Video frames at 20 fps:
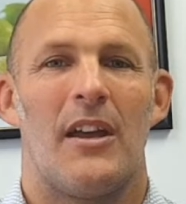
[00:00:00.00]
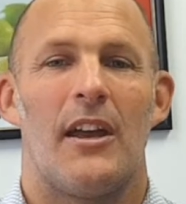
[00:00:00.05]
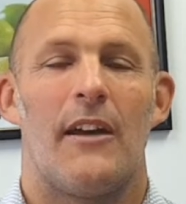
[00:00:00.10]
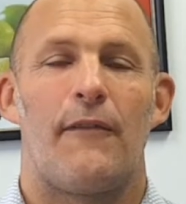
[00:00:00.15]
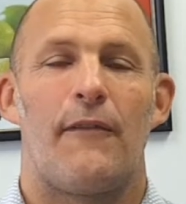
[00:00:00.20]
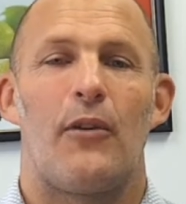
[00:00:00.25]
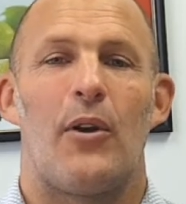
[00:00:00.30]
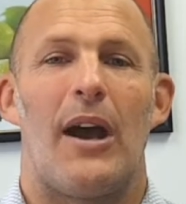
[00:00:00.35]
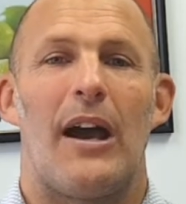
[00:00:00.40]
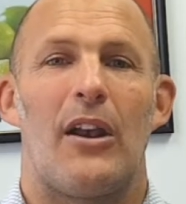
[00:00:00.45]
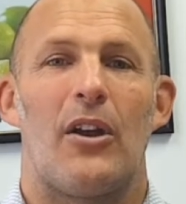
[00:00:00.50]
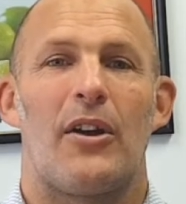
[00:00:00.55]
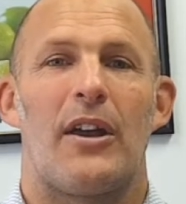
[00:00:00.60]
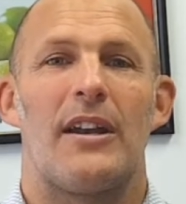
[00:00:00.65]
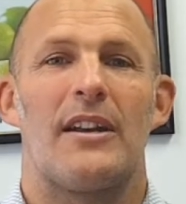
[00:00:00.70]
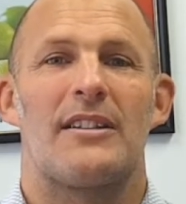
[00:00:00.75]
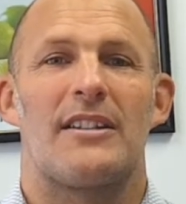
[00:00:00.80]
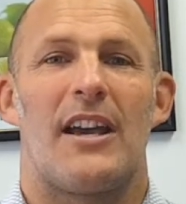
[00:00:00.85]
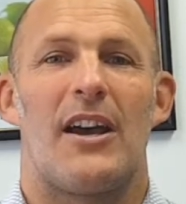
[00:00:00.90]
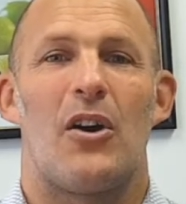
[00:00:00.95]
If you are looking
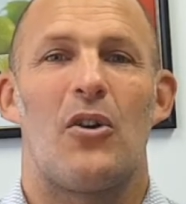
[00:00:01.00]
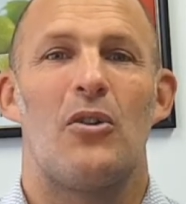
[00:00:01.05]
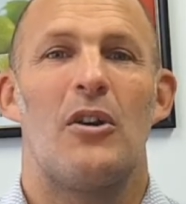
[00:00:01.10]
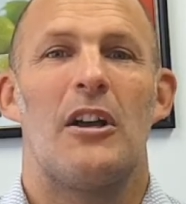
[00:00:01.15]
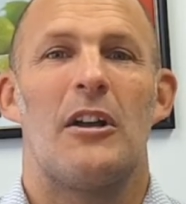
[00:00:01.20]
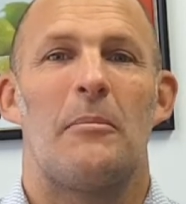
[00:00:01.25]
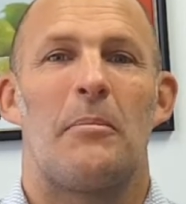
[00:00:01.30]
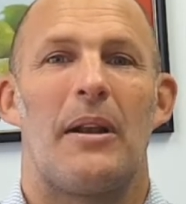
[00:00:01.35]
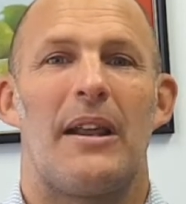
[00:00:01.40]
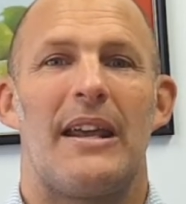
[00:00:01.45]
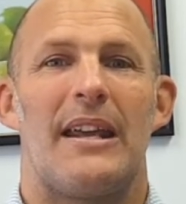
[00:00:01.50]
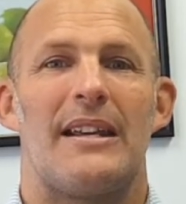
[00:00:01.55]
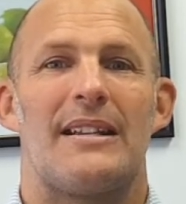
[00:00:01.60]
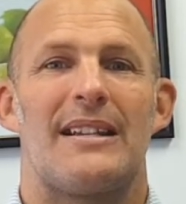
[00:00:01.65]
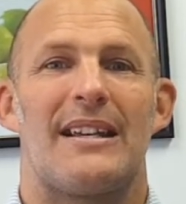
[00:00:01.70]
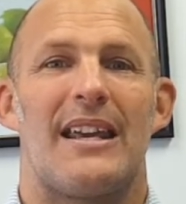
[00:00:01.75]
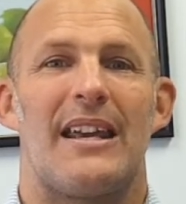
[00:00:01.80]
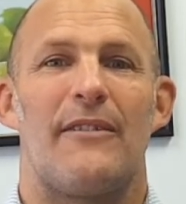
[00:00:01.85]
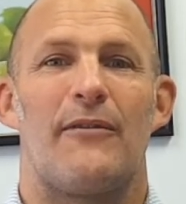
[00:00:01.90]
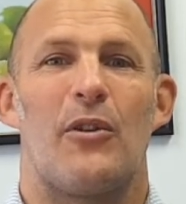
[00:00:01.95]
to sell,
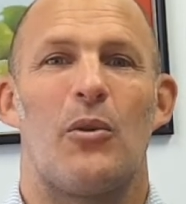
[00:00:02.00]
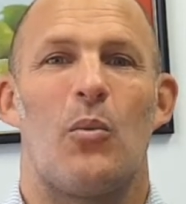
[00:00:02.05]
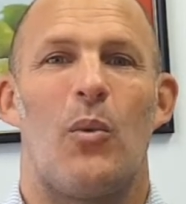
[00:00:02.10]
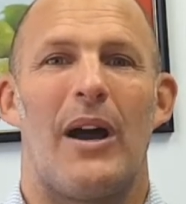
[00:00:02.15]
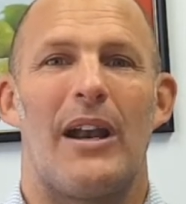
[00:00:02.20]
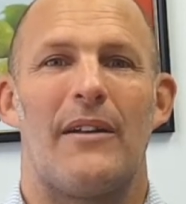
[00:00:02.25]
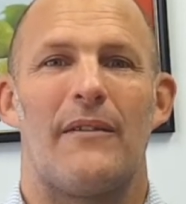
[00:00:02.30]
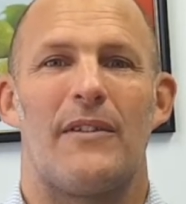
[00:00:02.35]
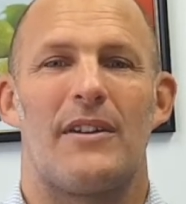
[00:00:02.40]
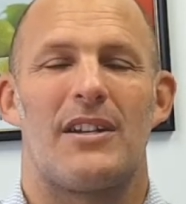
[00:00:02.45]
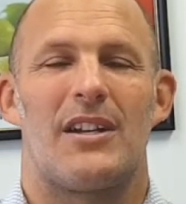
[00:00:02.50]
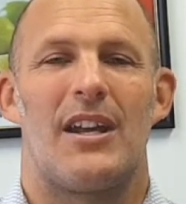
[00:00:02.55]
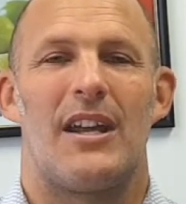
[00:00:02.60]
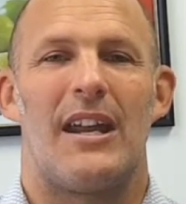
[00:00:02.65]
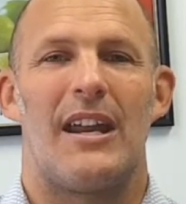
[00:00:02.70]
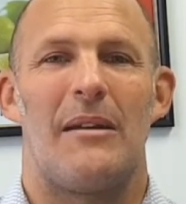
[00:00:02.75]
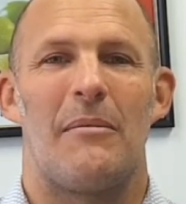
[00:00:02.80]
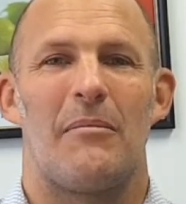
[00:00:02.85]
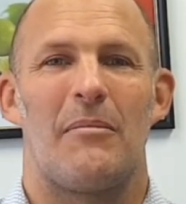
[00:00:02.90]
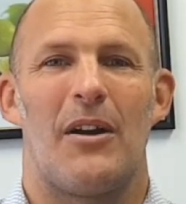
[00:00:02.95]
please give one of the
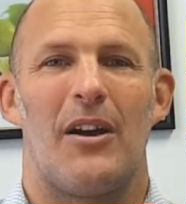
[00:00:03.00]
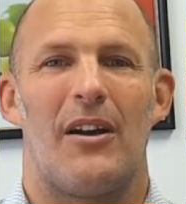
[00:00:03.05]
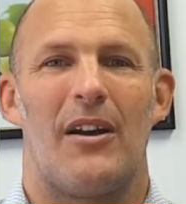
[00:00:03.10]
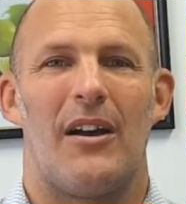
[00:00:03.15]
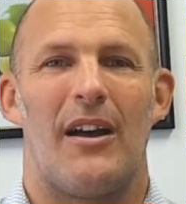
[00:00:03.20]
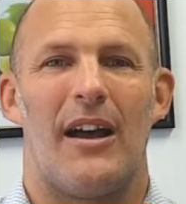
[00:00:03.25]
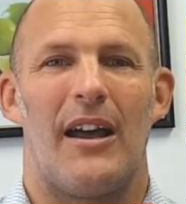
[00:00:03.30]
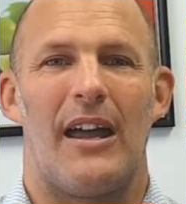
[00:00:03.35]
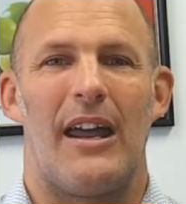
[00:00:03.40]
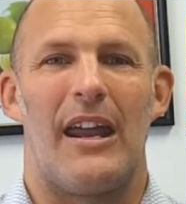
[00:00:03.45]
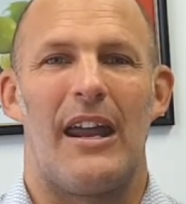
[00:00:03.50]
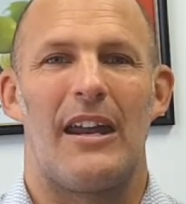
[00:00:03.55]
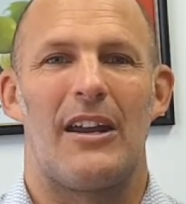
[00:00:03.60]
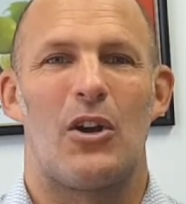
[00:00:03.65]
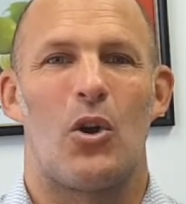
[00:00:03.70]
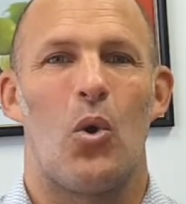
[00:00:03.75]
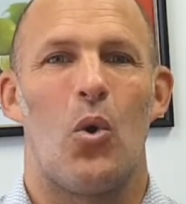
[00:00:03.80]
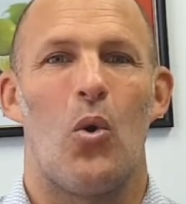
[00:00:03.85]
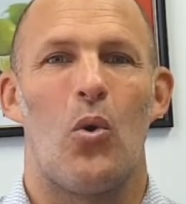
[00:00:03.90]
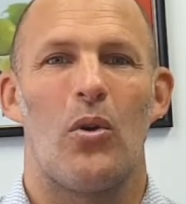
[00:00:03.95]
team a
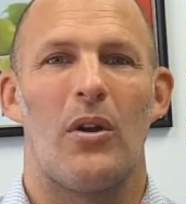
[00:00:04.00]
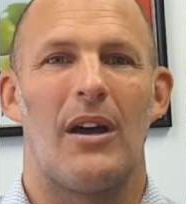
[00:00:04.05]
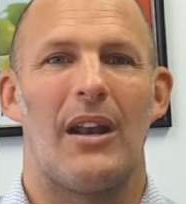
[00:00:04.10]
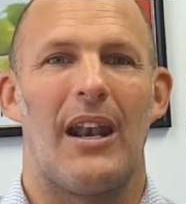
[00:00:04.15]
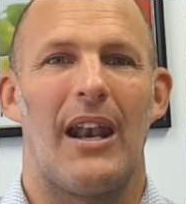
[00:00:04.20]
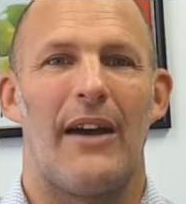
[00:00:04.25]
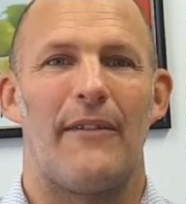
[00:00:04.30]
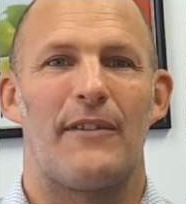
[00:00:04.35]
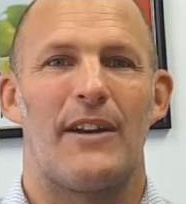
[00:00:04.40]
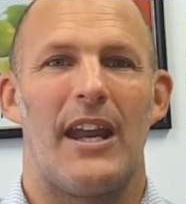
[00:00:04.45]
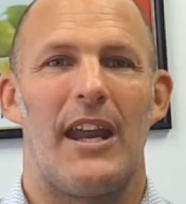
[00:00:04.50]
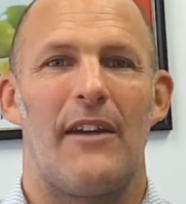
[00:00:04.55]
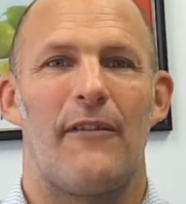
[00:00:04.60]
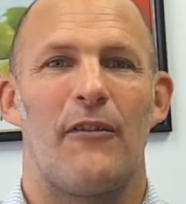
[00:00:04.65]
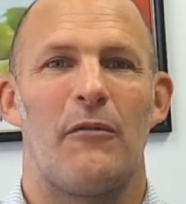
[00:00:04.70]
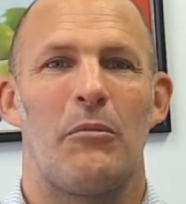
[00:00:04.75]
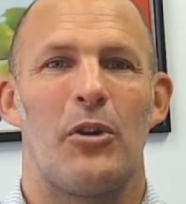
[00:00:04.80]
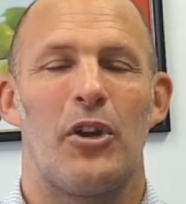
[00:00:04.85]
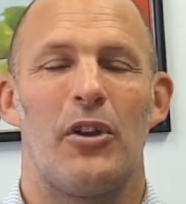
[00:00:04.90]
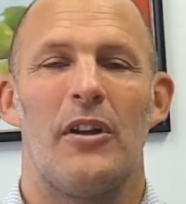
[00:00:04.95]
call, love to hear
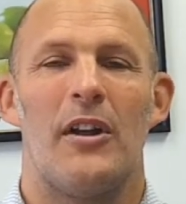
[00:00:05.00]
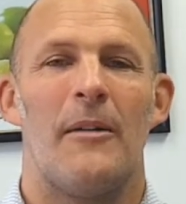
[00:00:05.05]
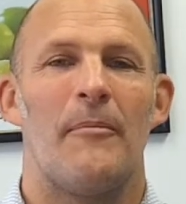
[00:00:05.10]
from you.